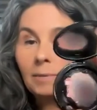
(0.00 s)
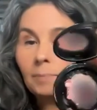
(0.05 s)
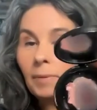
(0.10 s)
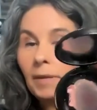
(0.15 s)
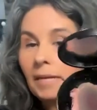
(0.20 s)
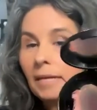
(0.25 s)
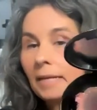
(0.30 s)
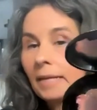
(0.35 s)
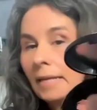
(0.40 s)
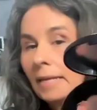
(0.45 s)

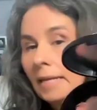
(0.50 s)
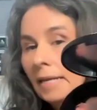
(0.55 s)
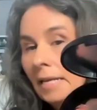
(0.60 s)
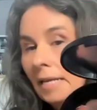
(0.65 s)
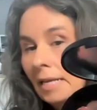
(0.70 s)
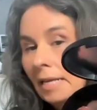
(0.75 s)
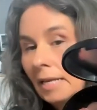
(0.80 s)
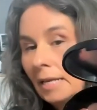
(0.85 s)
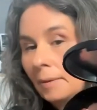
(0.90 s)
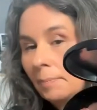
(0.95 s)

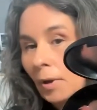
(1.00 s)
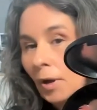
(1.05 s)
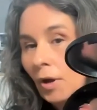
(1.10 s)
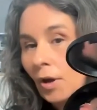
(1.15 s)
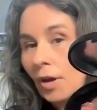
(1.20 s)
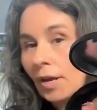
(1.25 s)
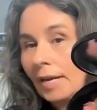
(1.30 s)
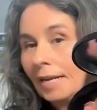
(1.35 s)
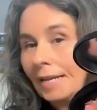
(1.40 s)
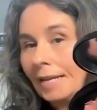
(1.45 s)
pinky
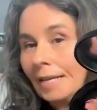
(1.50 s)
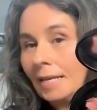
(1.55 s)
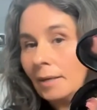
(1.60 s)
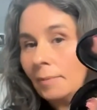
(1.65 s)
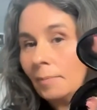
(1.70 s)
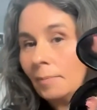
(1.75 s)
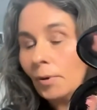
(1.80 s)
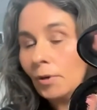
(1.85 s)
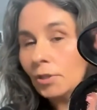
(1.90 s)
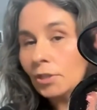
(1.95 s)

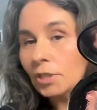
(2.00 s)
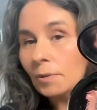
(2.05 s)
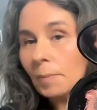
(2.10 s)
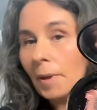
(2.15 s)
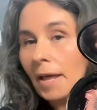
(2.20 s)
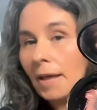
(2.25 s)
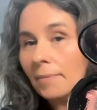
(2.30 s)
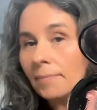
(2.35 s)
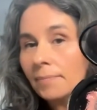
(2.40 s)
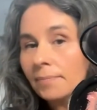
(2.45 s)
pearly blusher bit.